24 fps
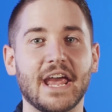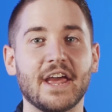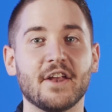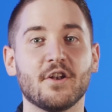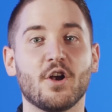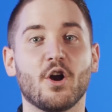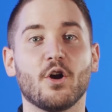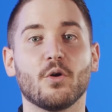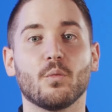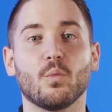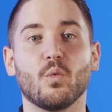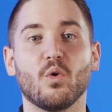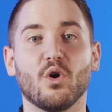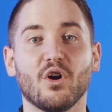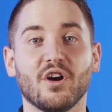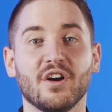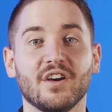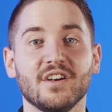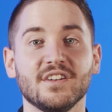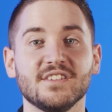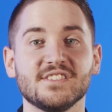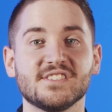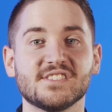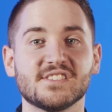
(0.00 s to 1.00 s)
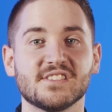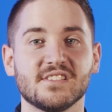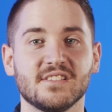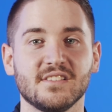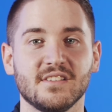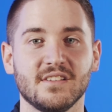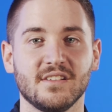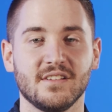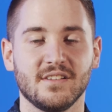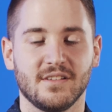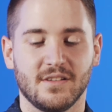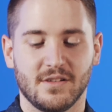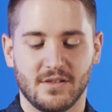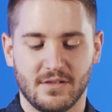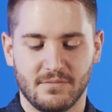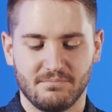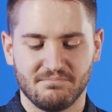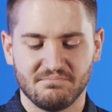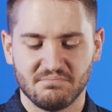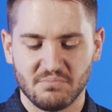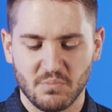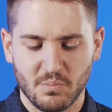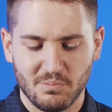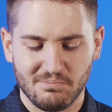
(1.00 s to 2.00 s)
And our words,
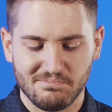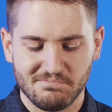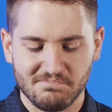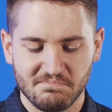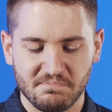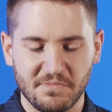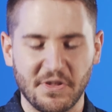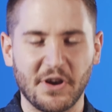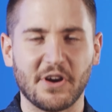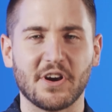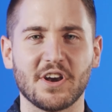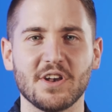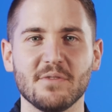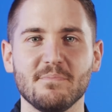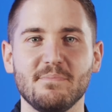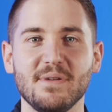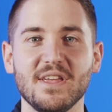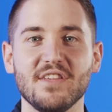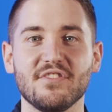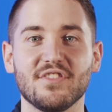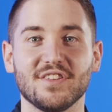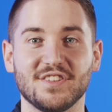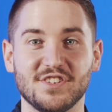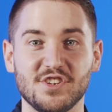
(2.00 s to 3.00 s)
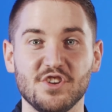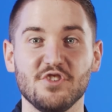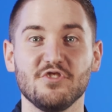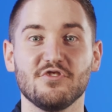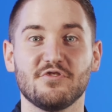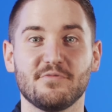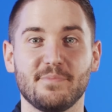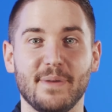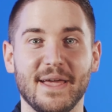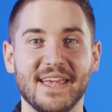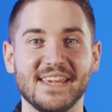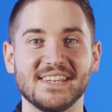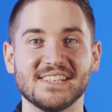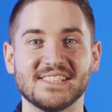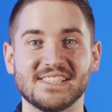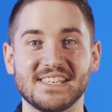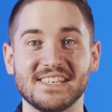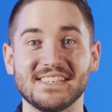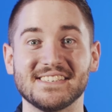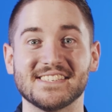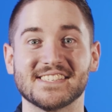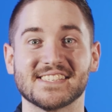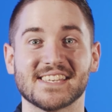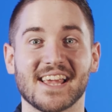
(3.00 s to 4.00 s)
they're gonna be the
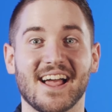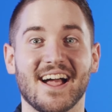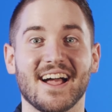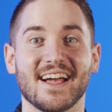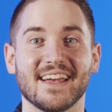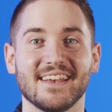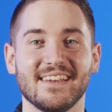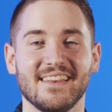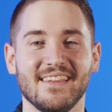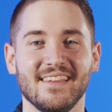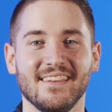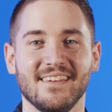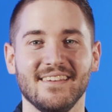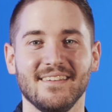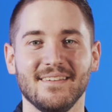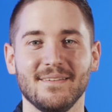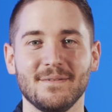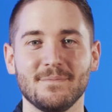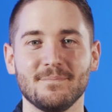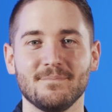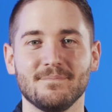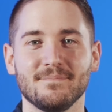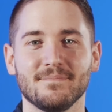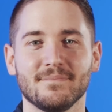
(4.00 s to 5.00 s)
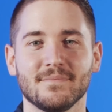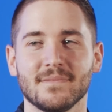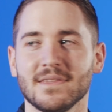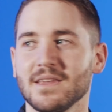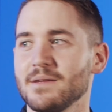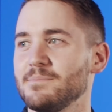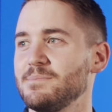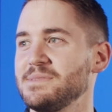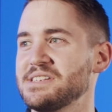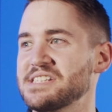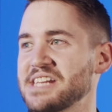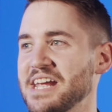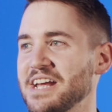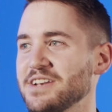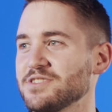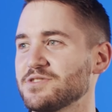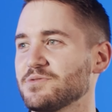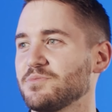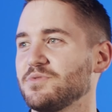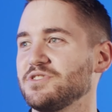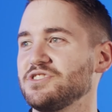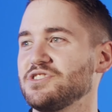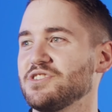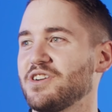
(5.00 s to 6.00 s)
toothpaste inside. Miss
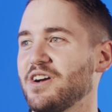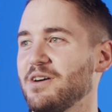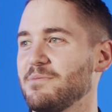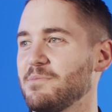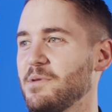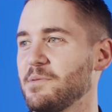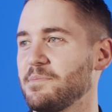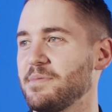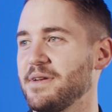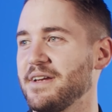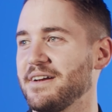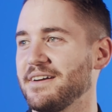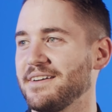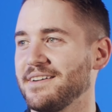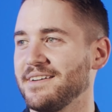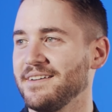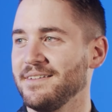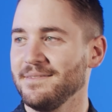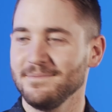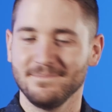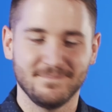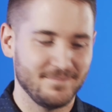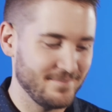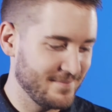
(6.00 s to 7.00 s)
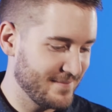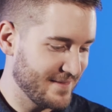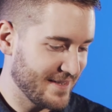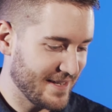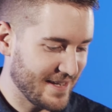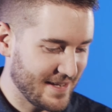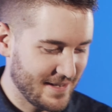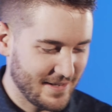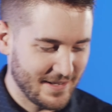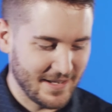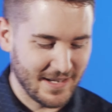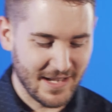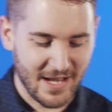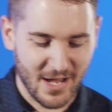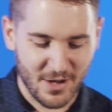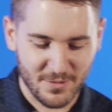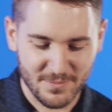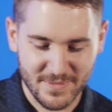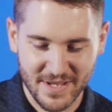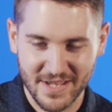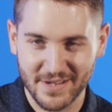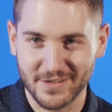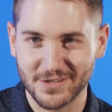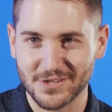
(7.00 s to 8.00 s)
Kendra, would you come up here and
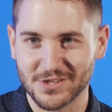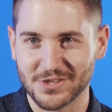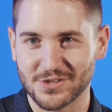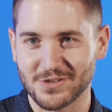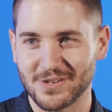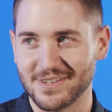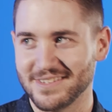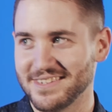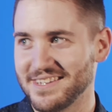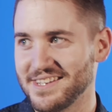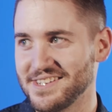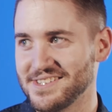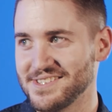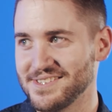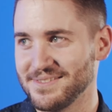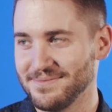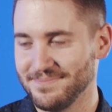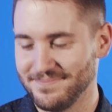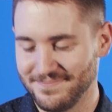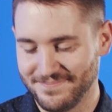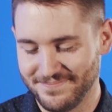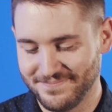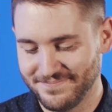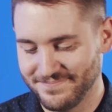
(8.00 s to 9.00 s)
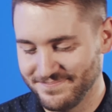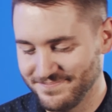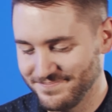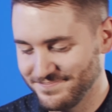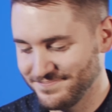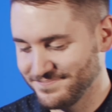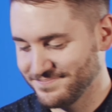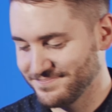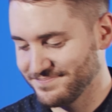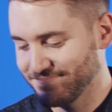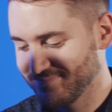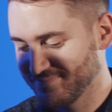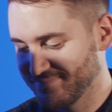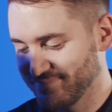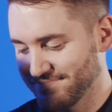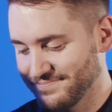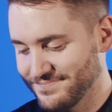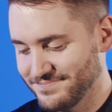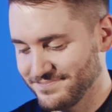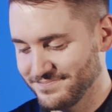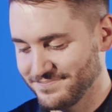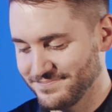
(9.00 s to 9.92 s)
help me illustrate this? Sure.